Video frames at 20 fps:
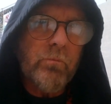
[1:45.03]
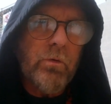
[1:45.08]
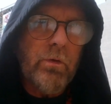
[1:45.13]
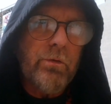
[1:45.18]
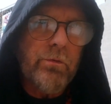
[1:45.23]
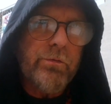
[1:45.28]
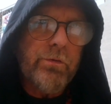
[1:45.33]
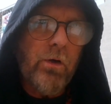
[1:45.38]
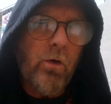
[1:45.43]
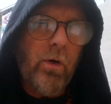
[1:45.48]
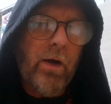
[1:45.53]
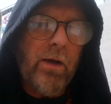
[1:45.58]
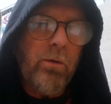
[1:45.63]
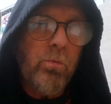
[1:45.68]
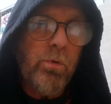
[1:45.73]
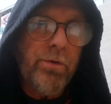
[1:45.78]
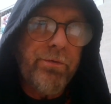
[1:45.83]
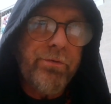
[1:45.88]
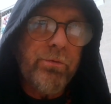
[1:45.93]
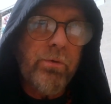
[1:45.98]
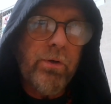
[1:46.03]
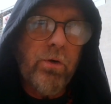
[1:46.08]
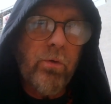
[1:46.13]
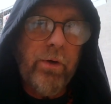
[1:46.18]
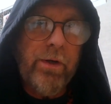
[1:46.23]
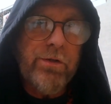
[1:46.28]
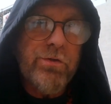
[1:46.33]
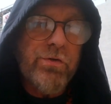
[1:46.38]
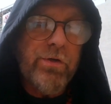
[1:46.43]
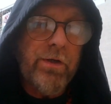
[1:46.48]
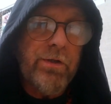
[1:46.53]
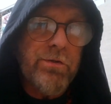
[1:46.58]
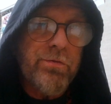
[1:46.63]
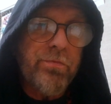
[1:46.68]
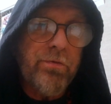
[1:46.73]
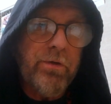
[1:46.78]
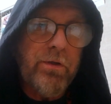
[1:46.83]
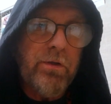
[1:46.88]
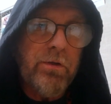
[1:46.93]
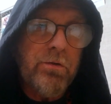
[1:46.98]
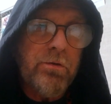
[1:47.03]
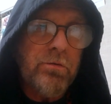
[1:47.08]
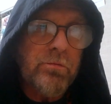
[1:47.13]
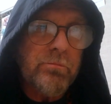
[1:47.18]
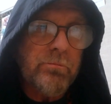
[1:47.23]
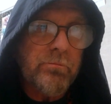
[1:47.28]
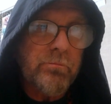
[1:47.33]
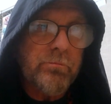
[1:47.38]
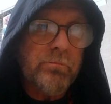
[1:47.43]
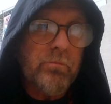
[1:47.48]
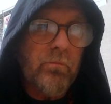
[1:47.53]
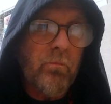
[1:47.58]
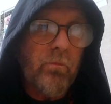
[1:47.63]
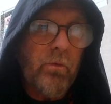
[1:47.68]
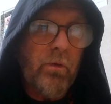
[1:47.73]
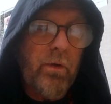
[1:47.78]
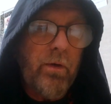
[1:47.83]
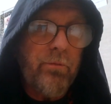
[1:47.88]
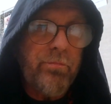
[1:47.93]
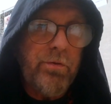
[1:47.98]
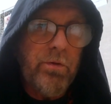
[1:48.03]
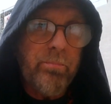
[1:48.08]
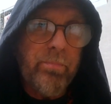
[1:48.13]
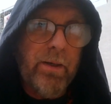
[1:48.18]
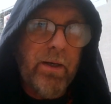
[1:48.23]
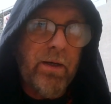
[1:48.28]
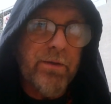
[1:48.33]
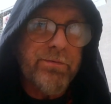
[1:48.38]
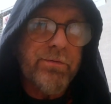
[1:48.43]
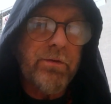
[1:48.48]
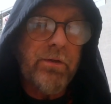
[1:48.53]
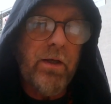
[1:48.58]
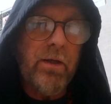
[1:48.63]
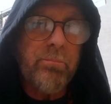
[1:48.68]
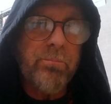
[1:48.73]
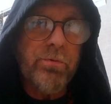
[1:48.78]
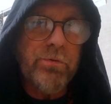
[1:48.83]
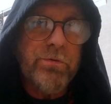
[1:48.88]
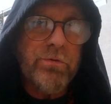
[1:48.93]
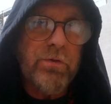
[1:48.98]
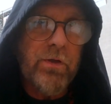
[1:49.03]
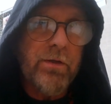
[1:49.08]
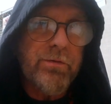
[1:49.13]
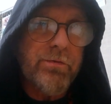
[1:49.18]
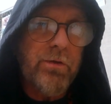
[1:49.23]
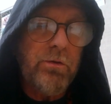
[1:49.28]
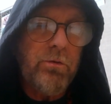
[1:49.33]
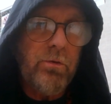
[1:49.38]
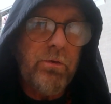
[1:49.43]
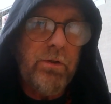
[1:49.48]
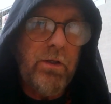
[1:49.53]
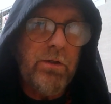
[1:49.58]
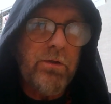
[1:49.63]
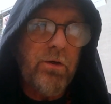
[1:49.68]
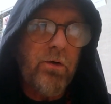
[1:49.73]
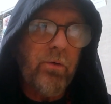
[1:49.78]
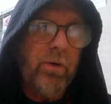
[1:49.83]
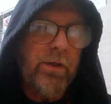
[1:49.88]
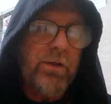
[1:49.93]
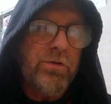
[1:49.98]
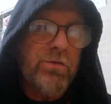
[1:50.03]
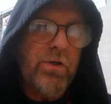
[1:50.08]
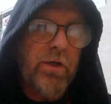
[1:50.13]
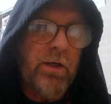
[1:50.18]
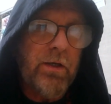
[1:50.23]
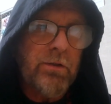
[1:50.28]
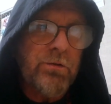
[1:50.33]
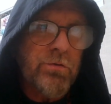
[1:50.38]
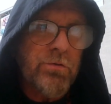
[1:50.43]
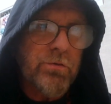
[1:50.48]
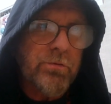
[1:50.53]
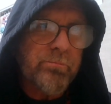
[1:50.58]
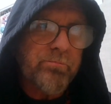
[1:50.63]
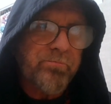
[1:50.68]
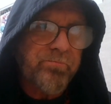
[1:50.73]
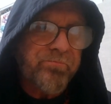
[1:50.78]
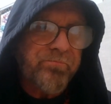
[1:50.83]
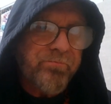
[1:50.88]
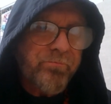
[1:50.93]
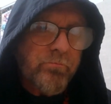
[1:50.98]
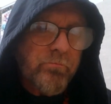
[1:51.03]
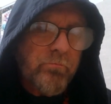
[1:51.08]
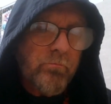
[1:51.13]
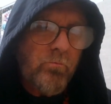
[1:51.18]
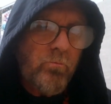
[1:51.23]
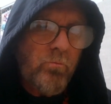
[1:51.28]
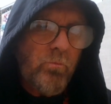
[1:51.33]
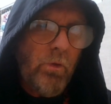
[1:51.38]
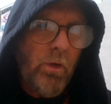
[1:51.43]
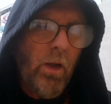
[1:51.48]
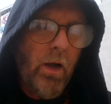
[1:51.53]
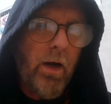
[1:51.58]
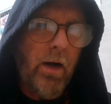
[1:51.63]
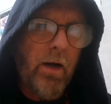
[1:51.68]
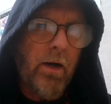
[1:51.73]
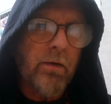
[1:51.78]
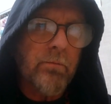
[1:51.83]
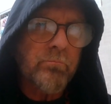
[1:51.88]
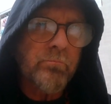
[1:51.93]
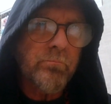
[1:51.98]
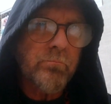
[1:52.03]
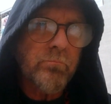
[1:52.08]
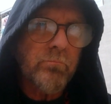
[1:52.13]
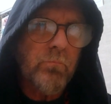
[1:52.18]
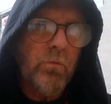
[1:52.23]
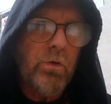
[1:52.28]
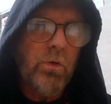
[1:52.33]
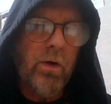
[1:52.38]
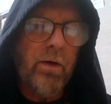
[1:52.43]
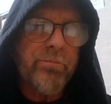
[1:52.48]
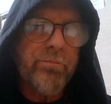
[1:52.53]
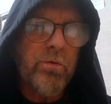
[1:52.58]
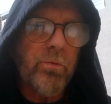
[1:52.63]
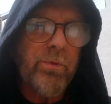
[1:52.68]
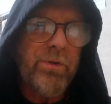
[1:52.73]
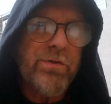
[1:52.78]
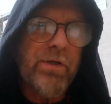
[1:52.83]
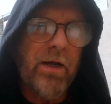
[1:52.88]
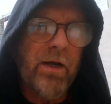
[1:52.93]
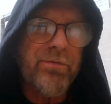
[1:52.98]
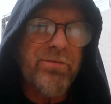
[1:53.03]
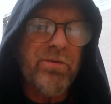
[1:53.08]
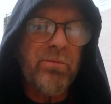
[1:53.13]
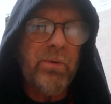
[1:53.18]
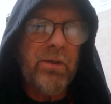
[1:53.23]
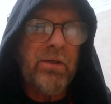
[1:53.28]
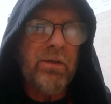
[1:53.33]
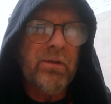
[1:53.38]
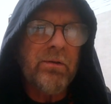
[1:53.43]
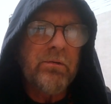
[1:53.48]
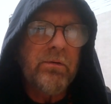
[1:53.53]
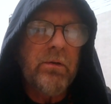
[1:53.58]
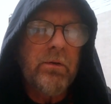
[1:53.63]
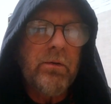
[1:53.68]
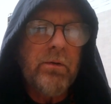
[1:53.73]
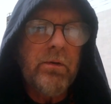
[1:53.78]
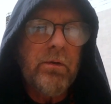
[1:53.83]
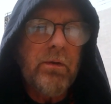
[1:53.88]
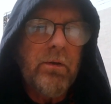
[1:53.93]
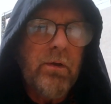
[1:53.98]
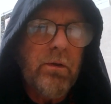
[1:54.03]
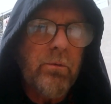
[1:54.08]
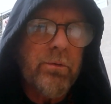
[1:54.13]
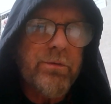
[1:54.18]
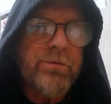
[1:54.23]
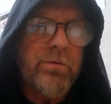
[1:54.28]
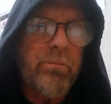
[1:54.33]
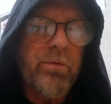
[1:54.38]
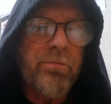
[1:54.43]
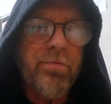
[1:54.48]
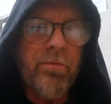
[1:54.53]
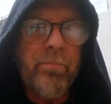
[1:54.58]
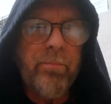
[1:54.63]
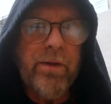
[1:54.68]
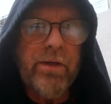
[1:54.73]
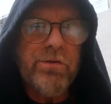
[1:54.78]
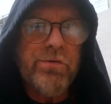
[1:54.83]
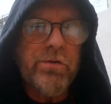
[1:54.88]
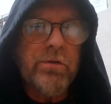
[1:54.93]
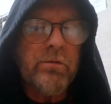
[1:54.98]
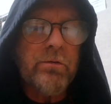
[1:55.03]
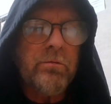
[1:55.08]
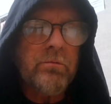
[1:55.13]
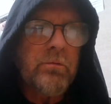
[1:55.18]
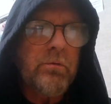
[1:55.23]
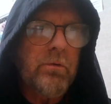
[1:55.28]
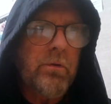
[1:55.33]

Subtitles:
So I will do a grade change for you if you pass the APUSH test and you need the grade change. You'll have to reach out to me with some information